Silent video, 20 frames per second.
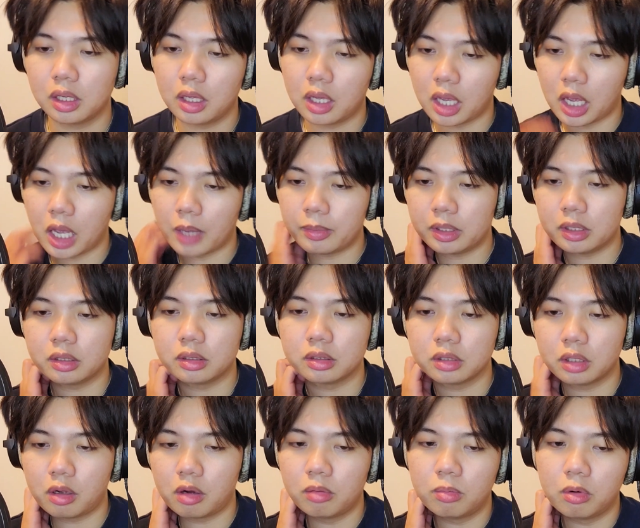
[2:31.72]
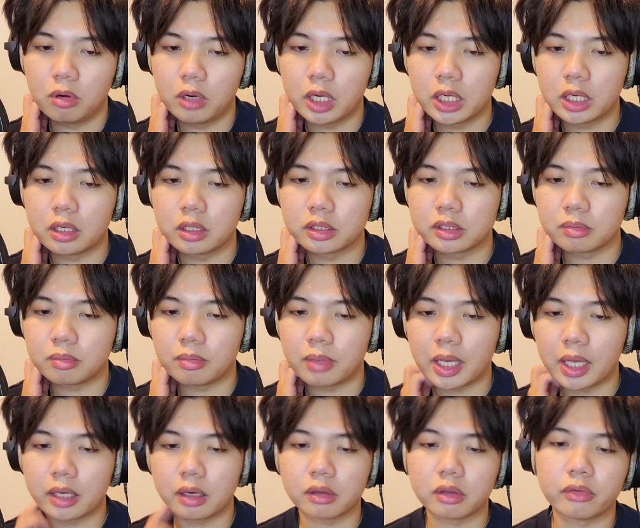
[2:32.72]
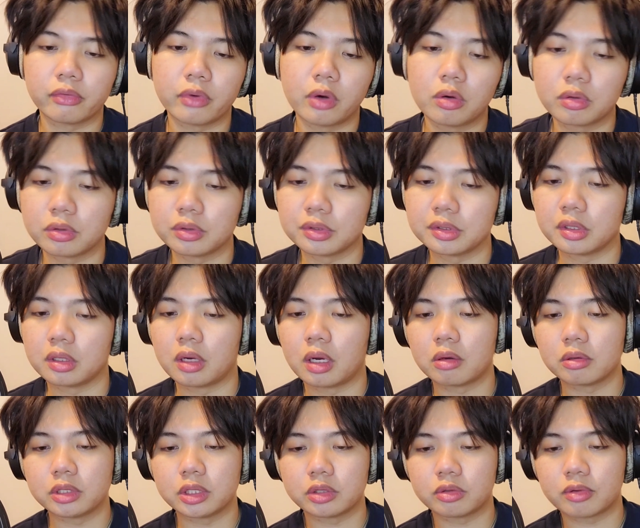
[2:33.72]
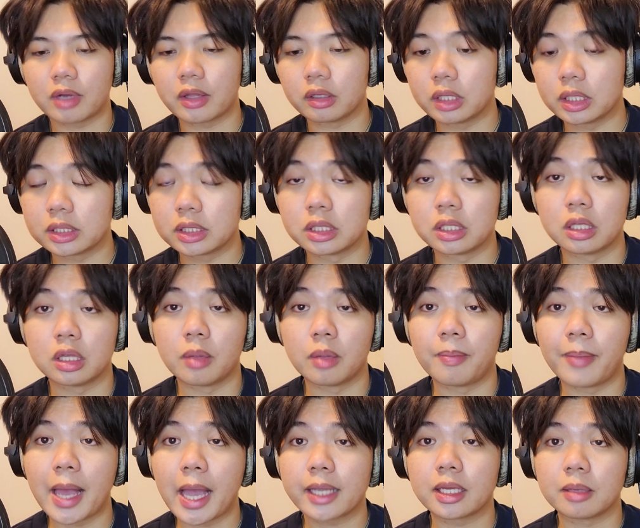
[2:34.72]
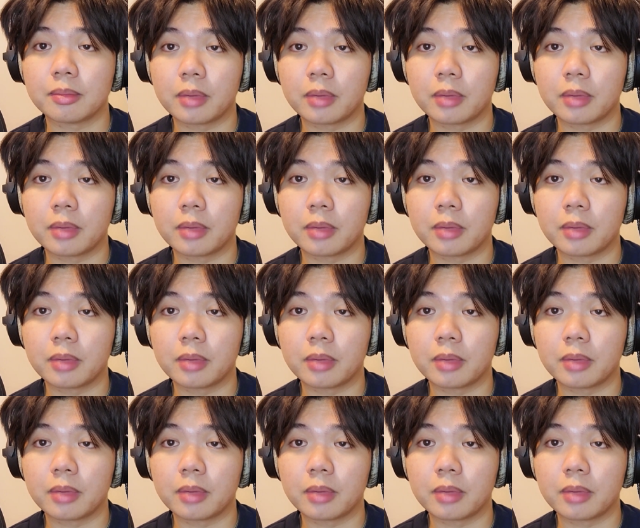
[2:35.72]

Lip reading: I mean, homeboy here isn't bad on the vocals though, I would just rather listen to the backing